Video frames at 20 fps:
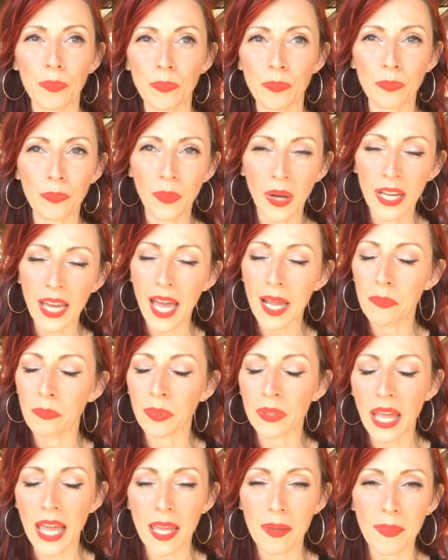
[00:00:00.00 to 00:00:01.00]
again,
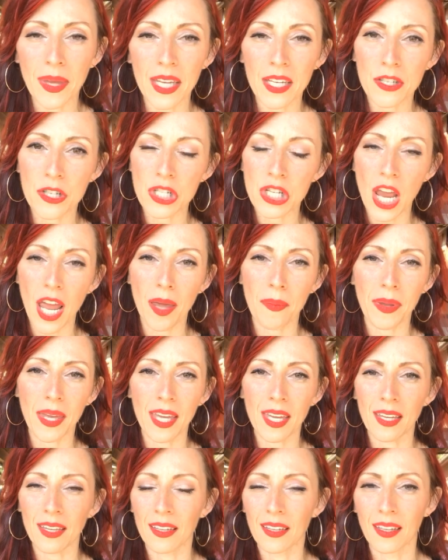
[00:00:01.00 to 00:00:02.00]
blaming,
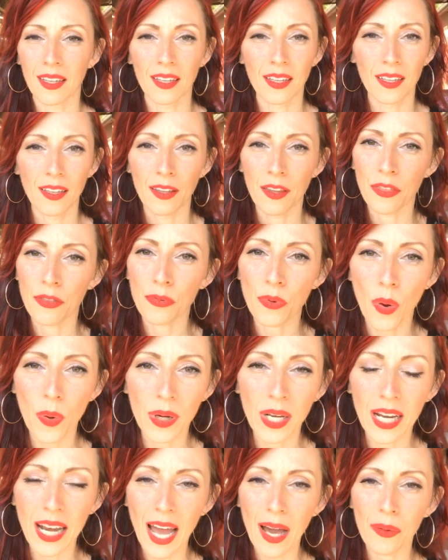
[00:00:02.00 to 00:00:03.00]
shaming, throwing
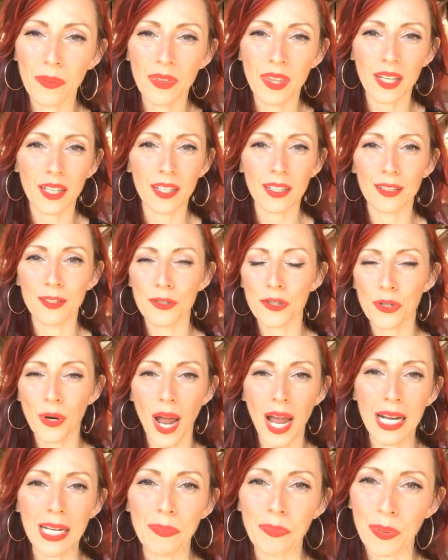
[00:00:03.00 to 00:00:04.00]
it out there,
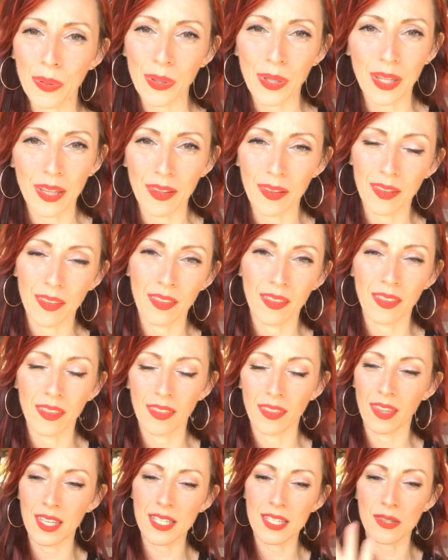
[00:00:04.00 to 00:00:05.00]
trying to put
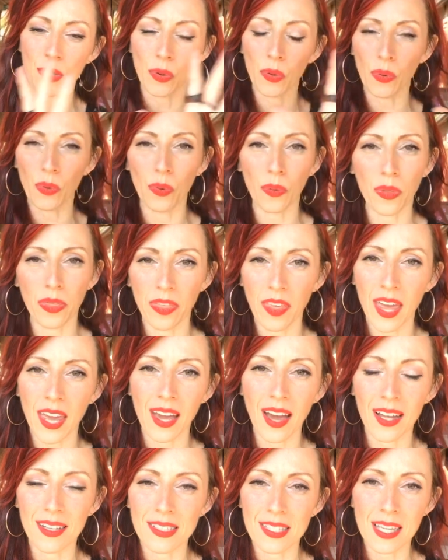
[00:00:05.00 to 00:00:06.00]
this whole thing
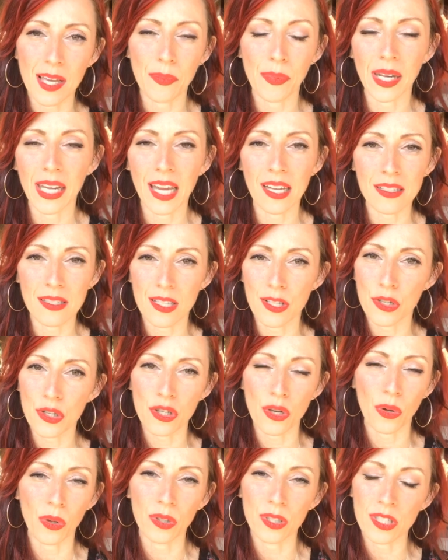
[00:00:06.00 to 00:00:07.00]
on somebody else's
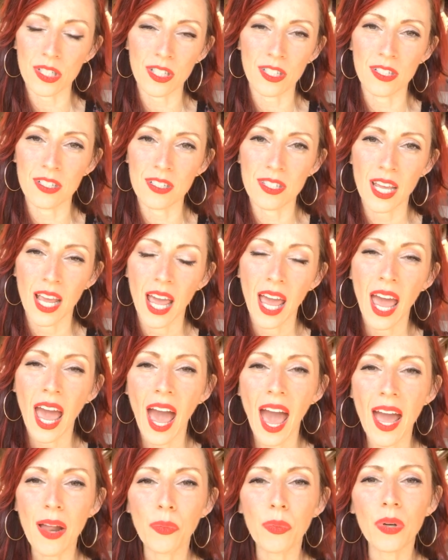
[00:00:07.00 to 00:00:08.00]
shoulders.
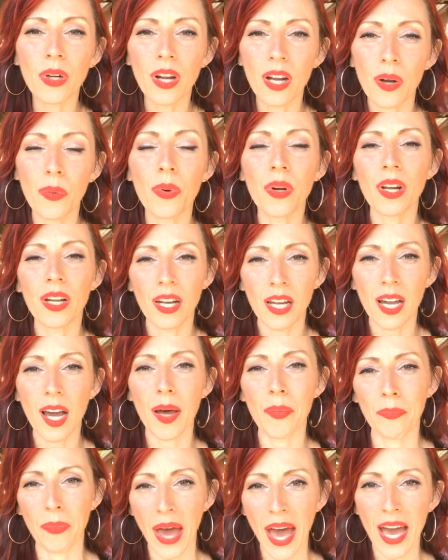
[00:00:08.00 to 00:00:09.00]
And we're going to
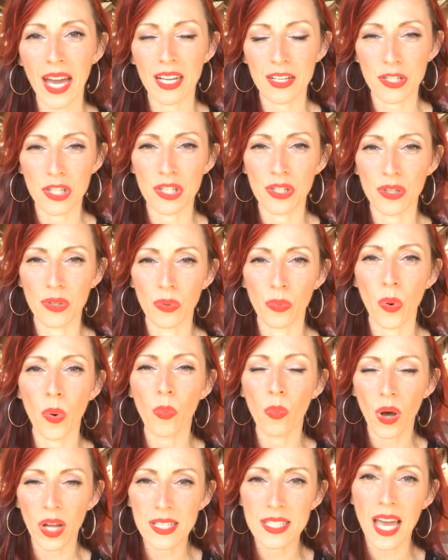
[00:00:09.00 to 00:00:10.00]
come back to, well,
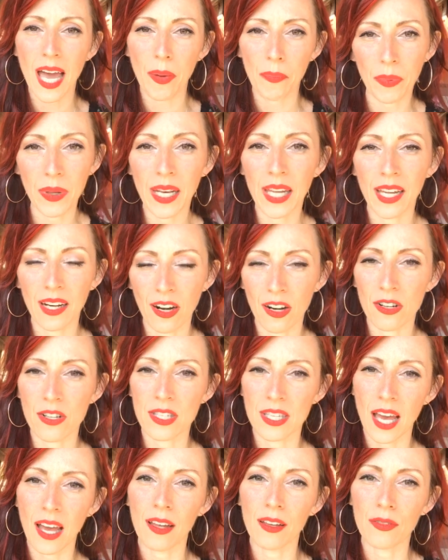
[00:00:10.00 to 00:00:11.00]
what's happening in
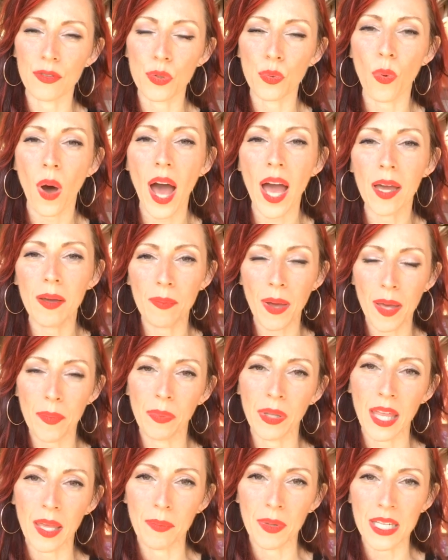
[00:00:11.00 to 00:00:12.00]
ourselves? Why am I
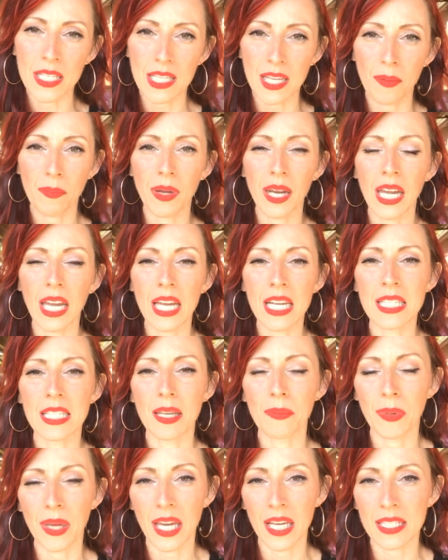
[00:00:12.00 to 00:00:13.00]
blaming somebody? Is it
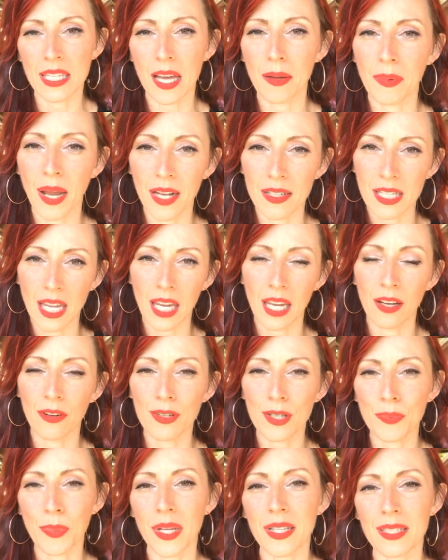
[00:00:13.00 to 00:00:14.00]
because I'm not taking
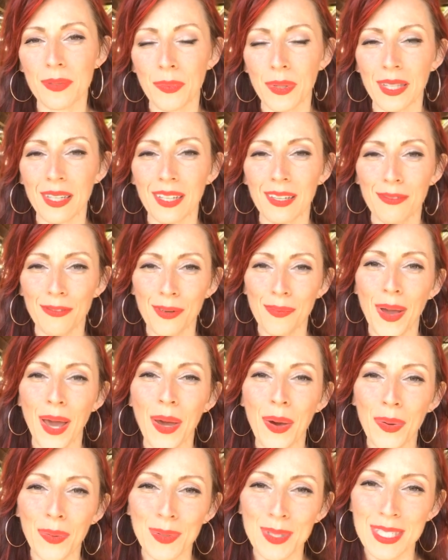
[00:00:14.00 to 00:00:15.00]
responsibility for my
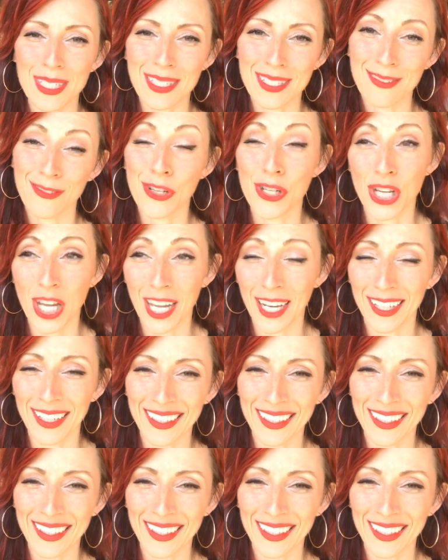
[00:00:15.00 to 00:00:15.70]
own shit?